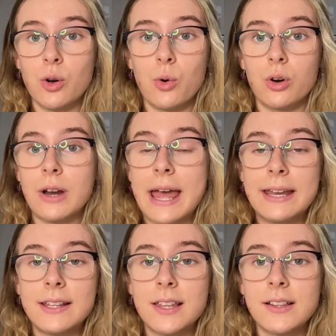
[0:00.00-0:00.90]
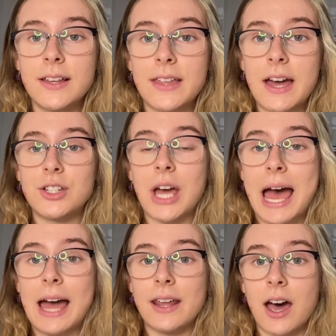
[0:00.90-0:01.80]
or anything like that to
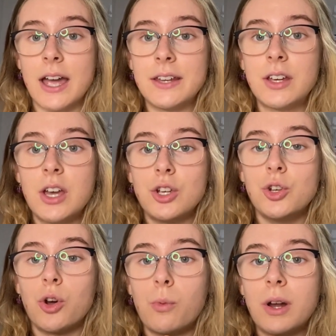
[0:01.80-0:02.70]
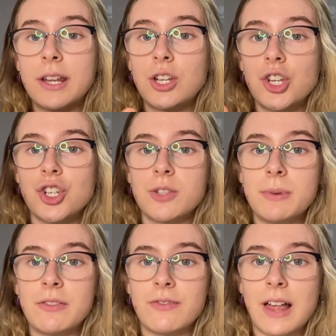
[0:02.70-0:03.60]
add height, you don't want it to just
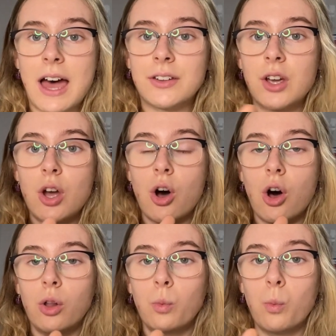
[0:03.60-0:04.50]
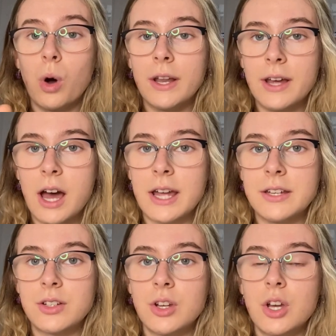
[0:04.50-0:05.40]
be flat, all one
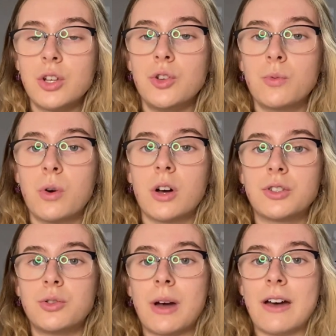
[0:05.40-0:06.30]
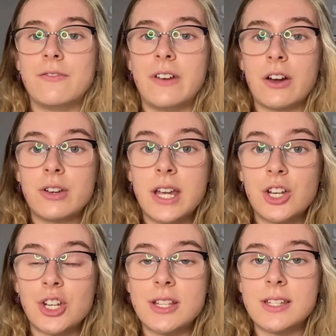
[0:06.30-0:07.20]
height. You want to have
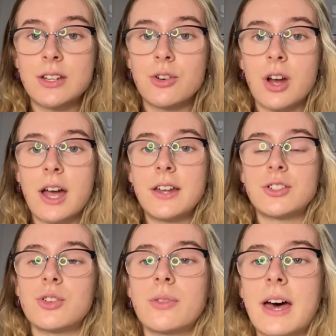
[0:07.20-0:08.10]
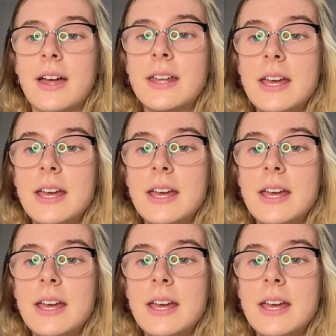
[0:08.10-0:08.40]
variations in your height so that